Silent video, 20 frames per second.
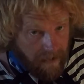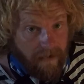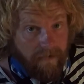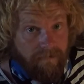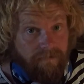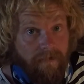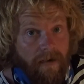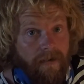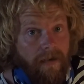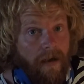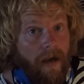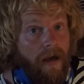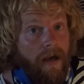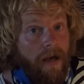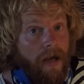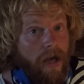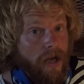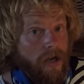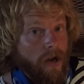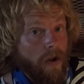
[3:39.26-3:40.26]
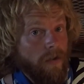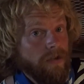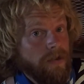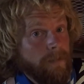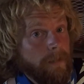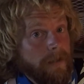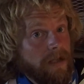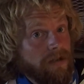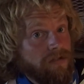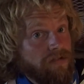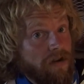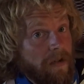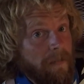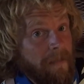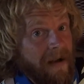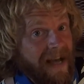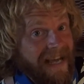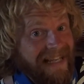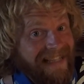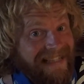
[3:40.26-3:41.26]
the rudder going to be controlled
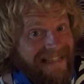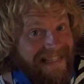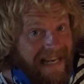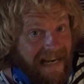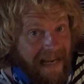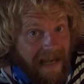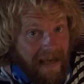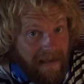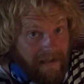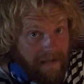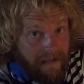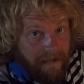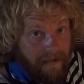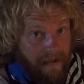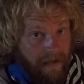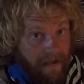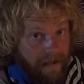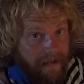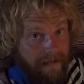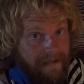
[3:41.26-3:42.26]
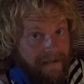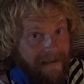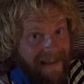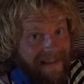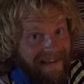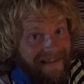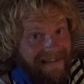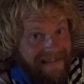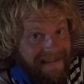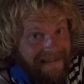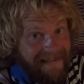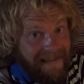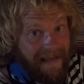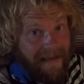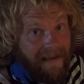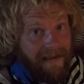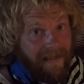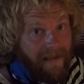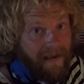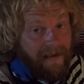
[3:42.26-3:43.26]
by a tiller? It's like the
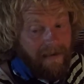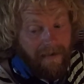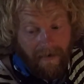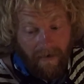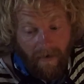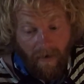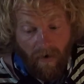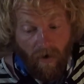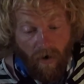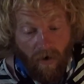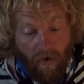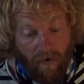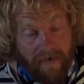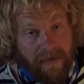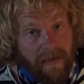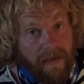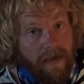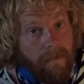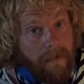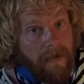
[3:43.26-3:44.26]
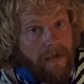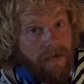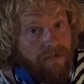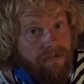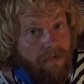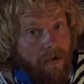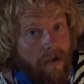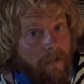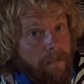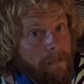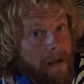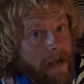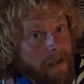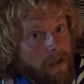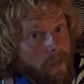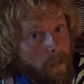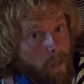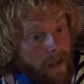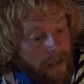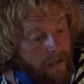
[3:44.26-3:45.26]
stick thing. Or is it going to be controlled by
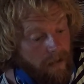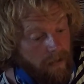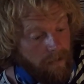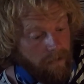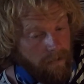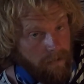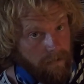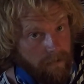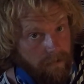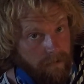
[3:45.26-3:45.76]
a wheel?